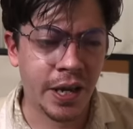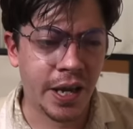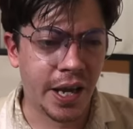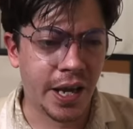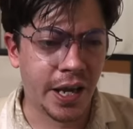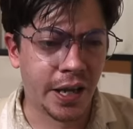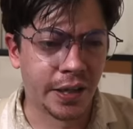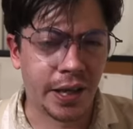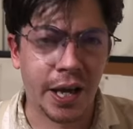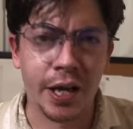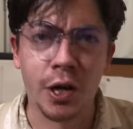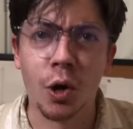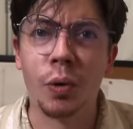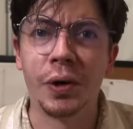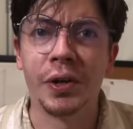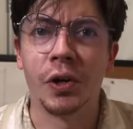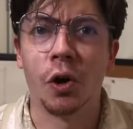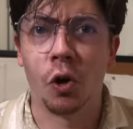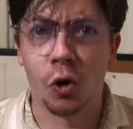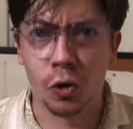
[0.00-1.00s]
And I
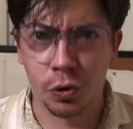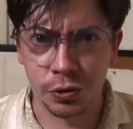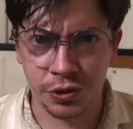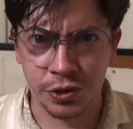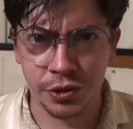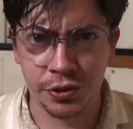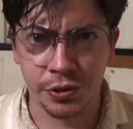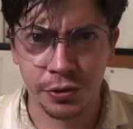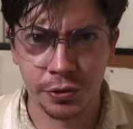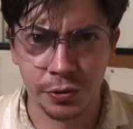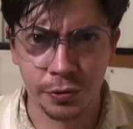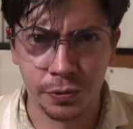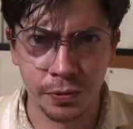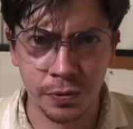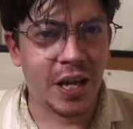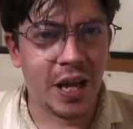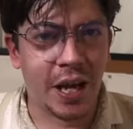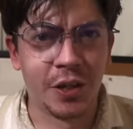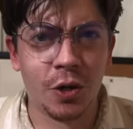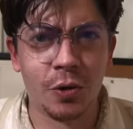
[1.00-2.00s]
owe it all to you.
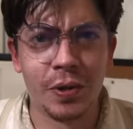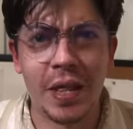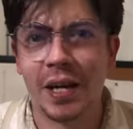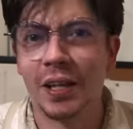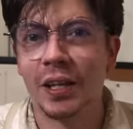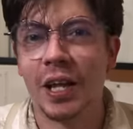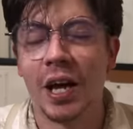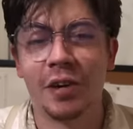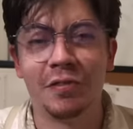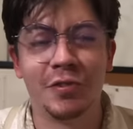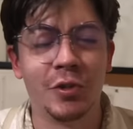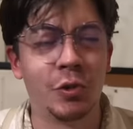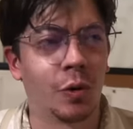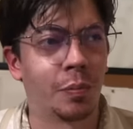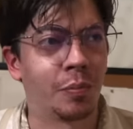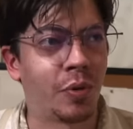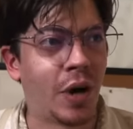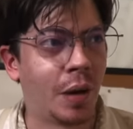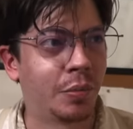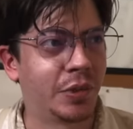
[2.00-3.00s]
I know that a lot of you
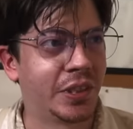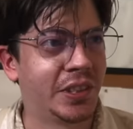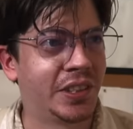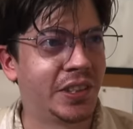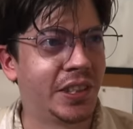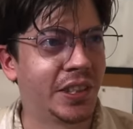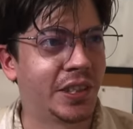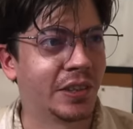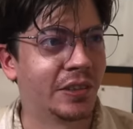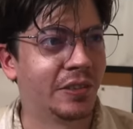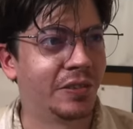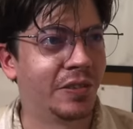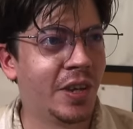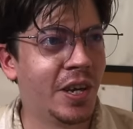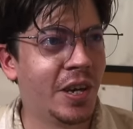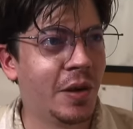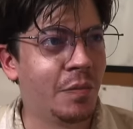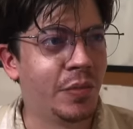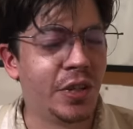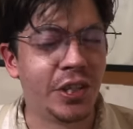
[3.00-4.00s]
are probably sick of
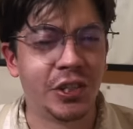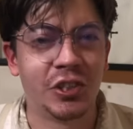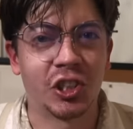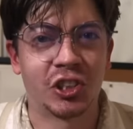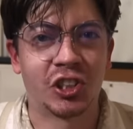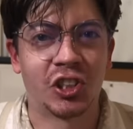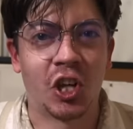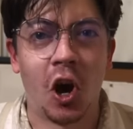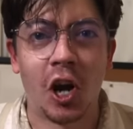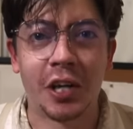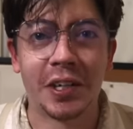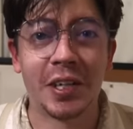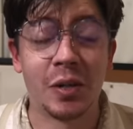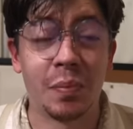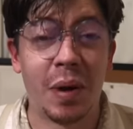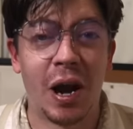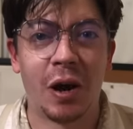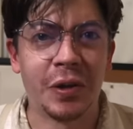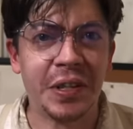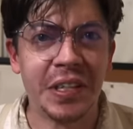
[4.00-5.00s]
me just talking
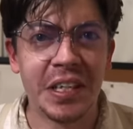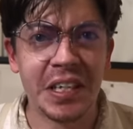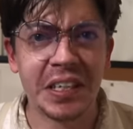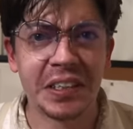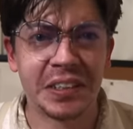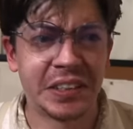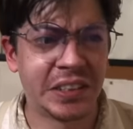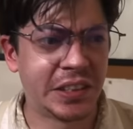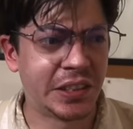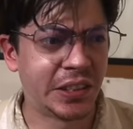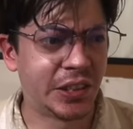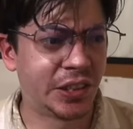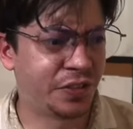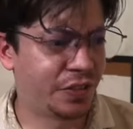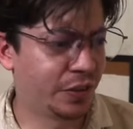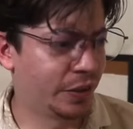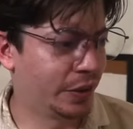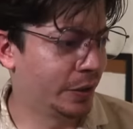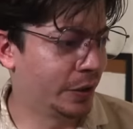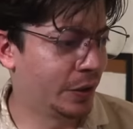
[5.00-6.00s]
about guillotines
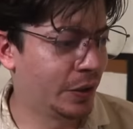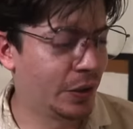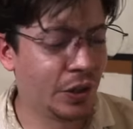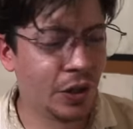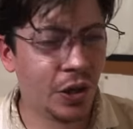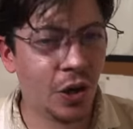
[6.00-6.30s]
for